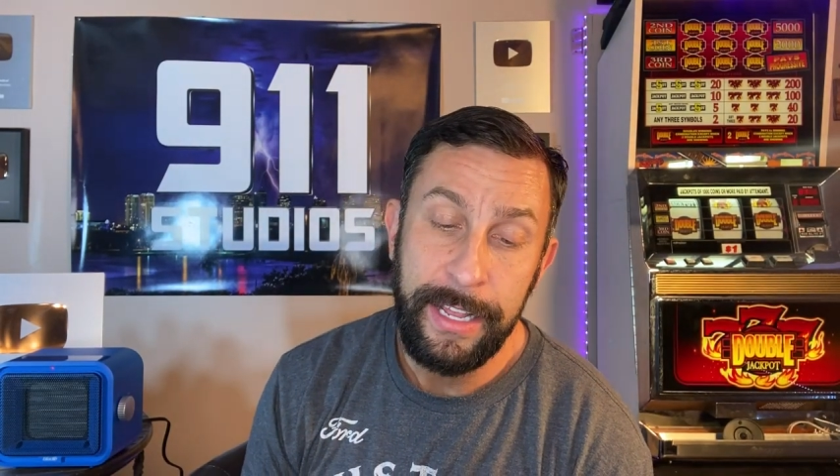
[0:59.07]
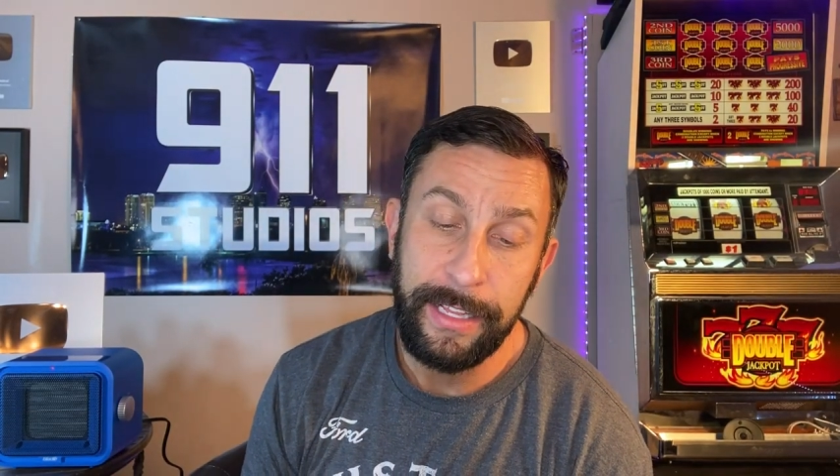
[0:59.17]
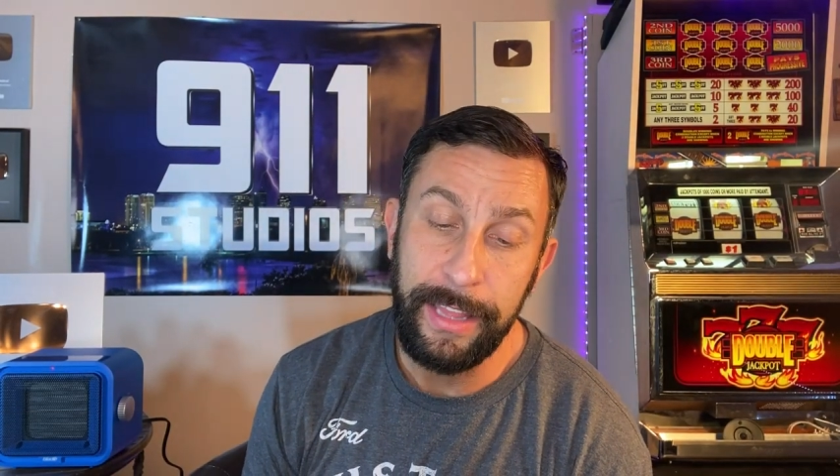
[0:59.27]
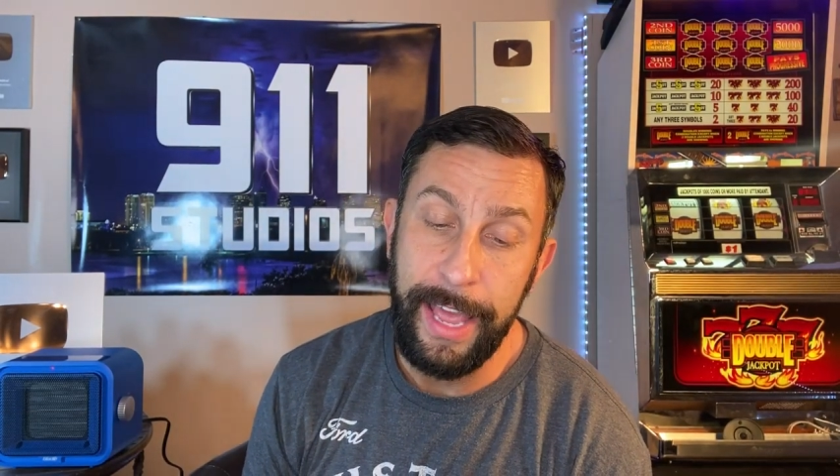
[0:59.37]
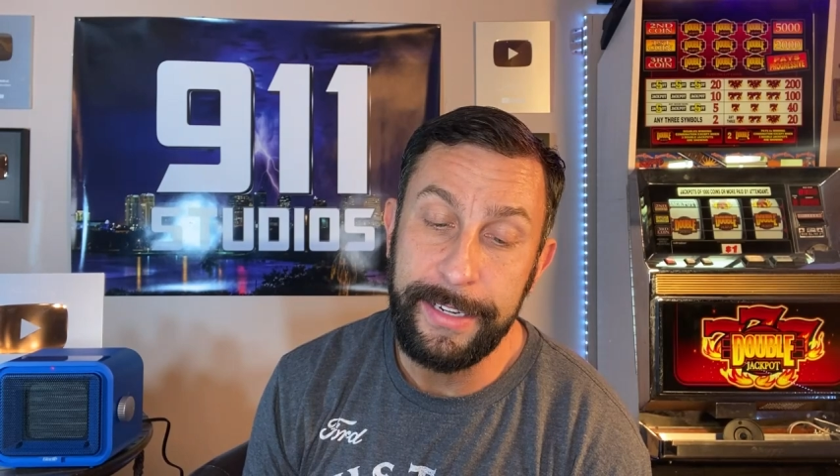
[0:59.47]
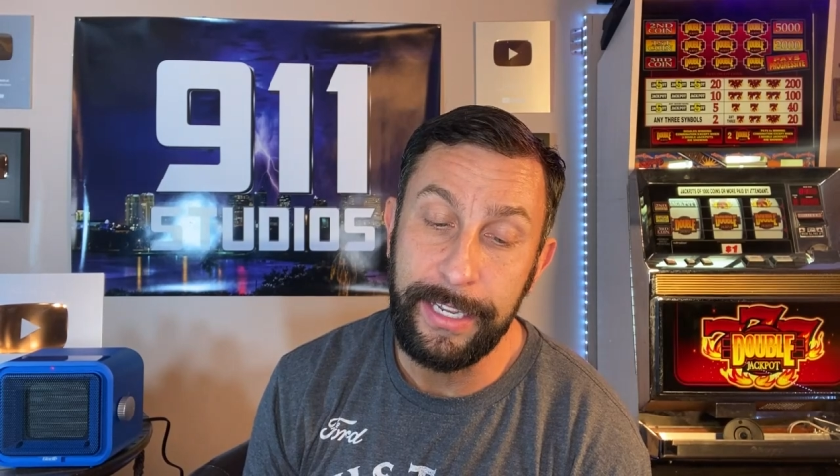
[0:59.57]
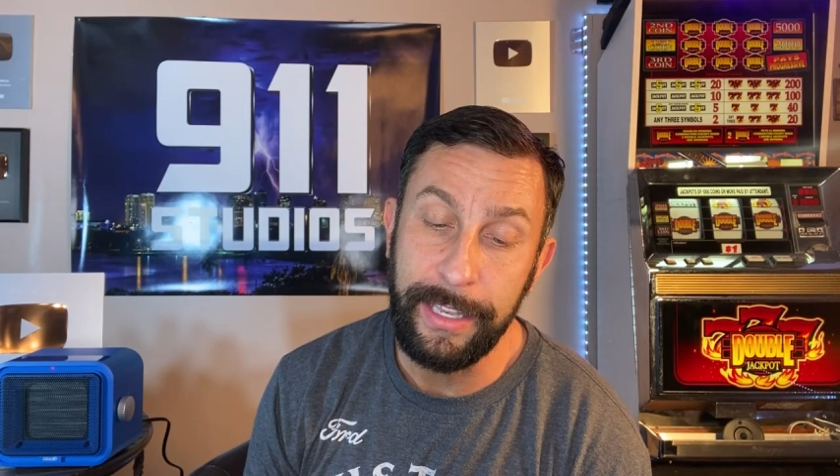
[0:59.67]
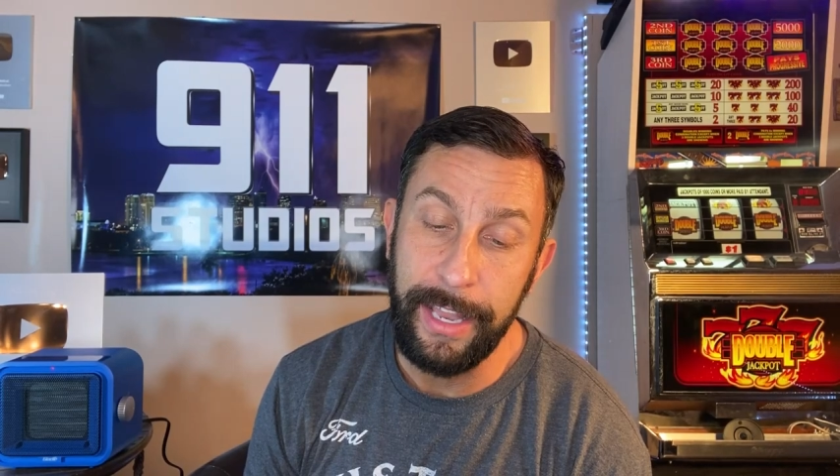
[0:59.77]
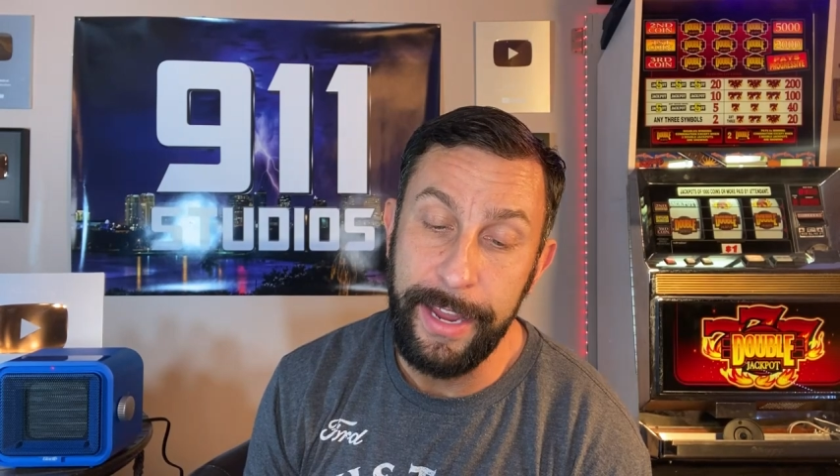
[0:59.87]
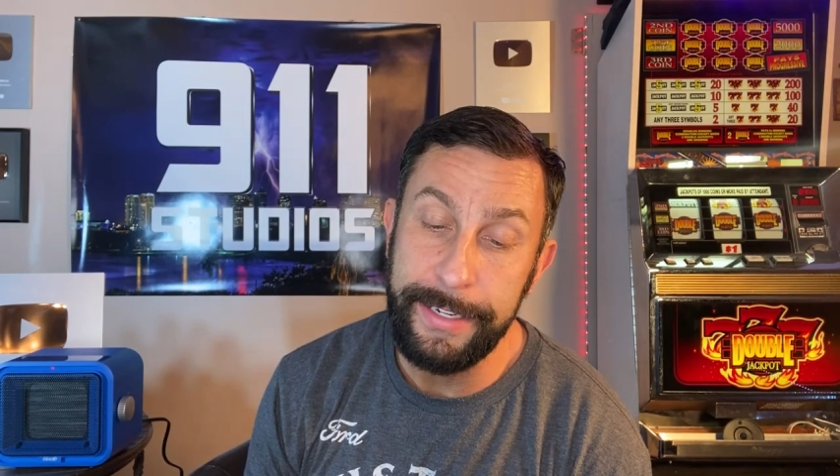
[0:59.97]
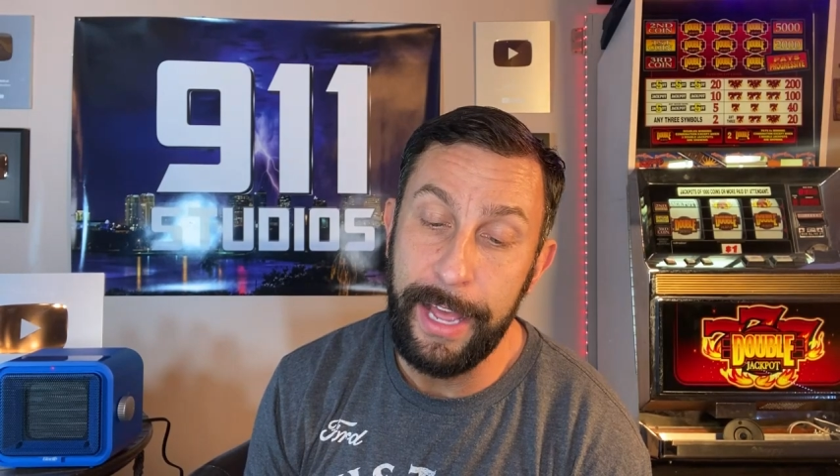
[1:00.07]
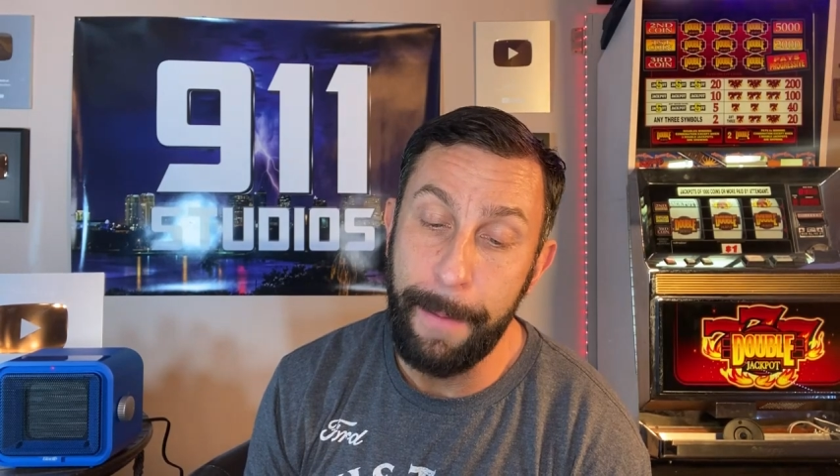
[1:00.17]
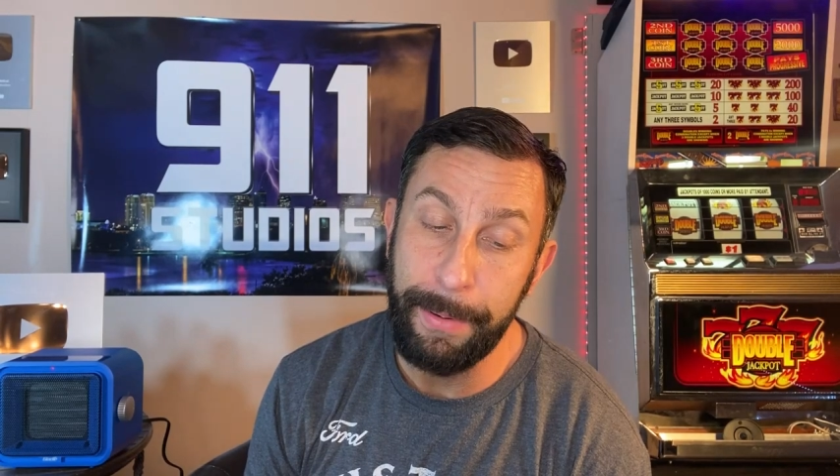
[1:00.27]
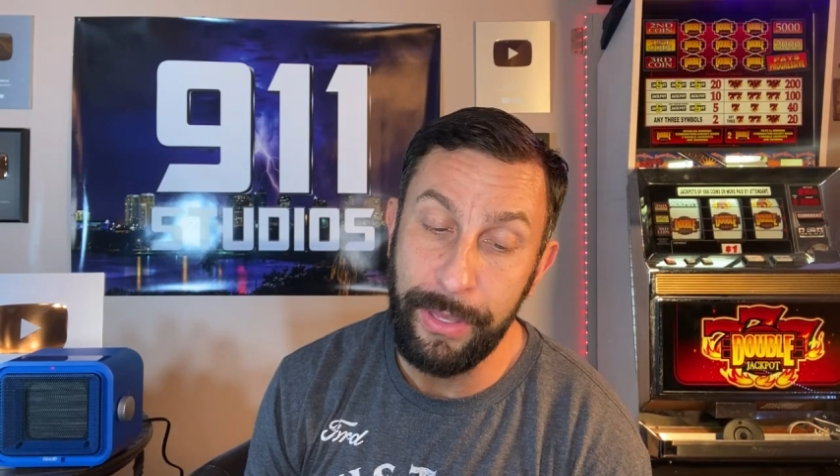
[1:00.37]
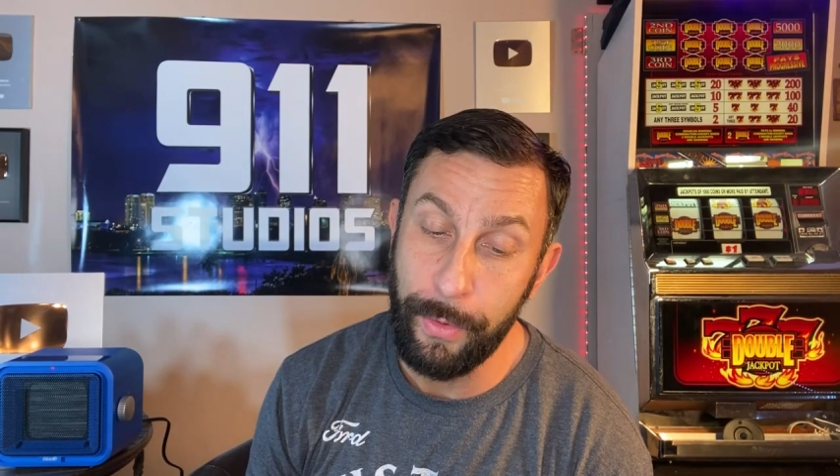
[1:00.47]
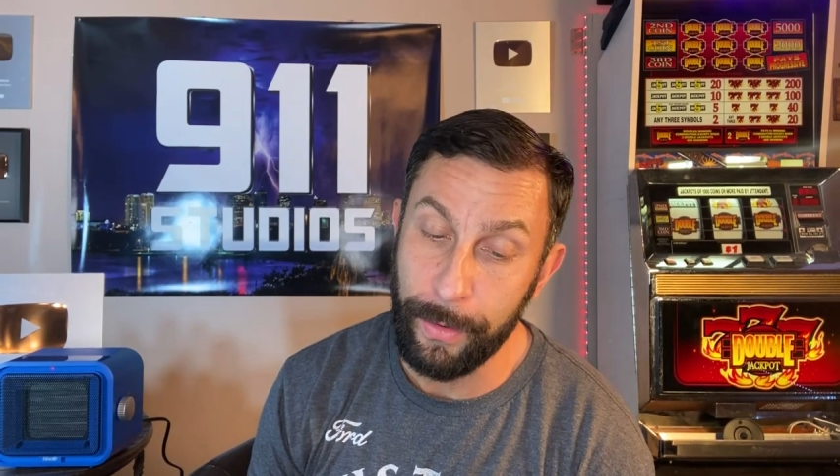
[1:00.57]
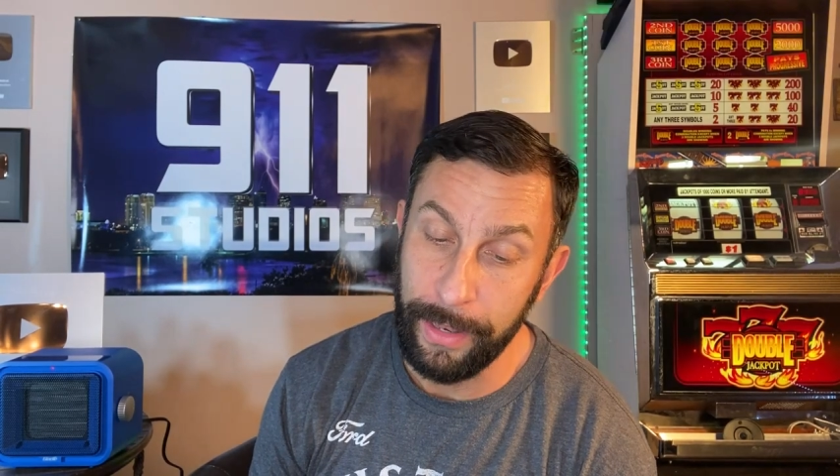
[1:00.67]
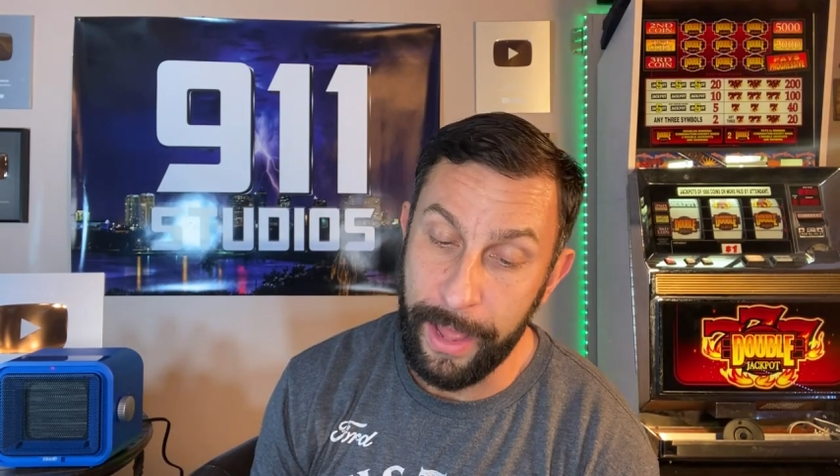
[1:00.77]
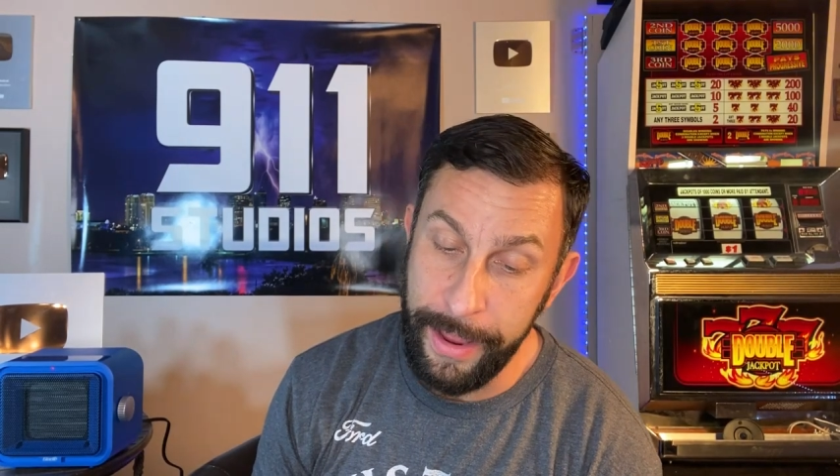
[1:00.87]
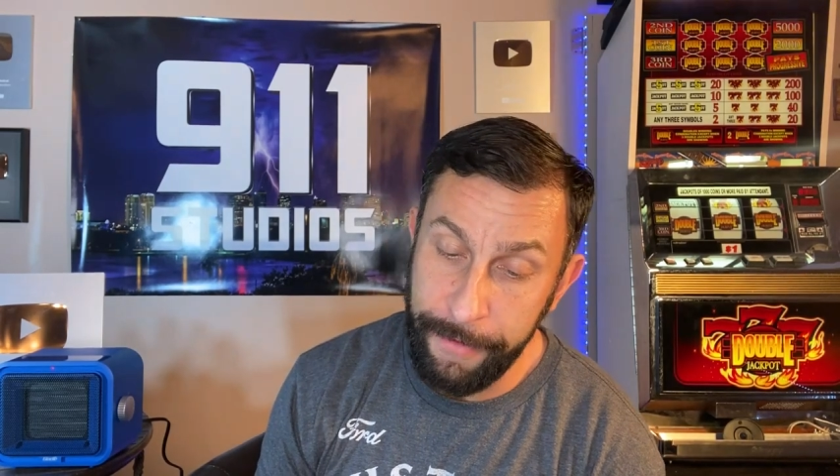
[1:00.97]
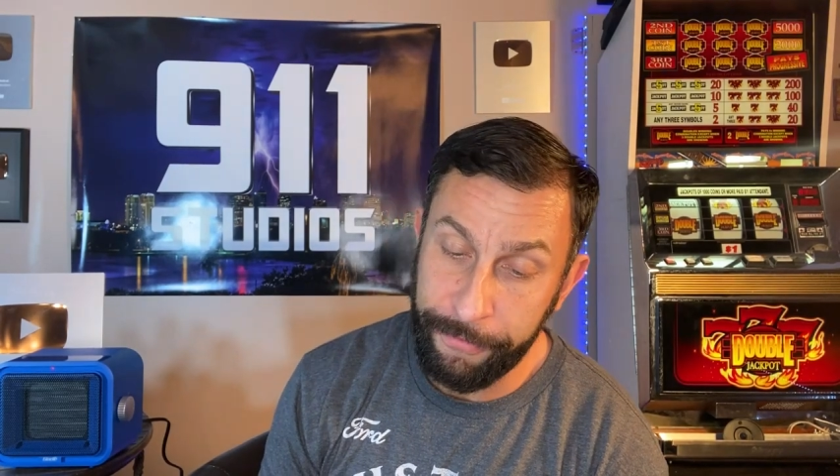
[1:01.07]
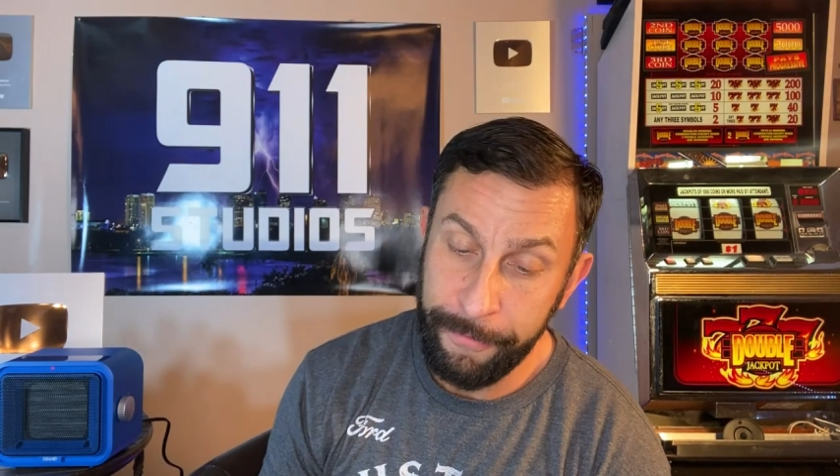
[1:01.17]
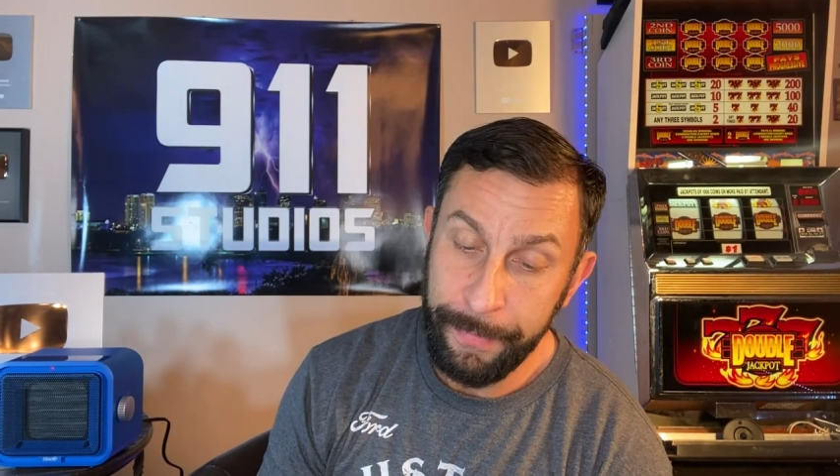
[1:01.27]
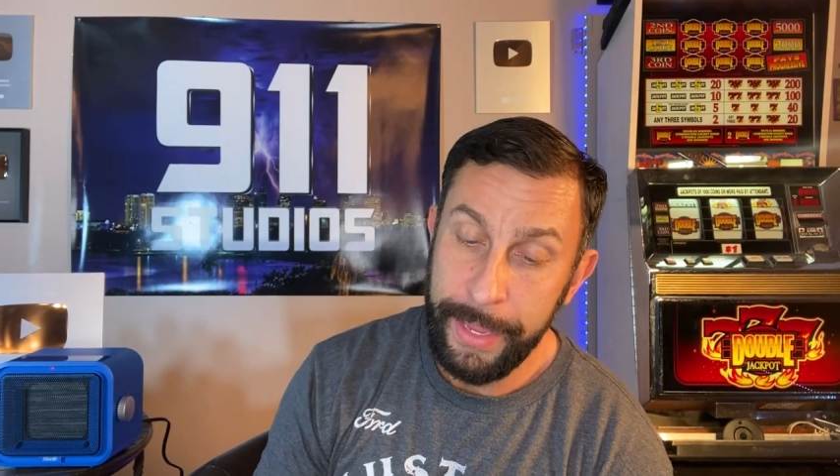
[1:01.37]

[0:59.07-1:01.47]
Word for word: Glad to light up your life.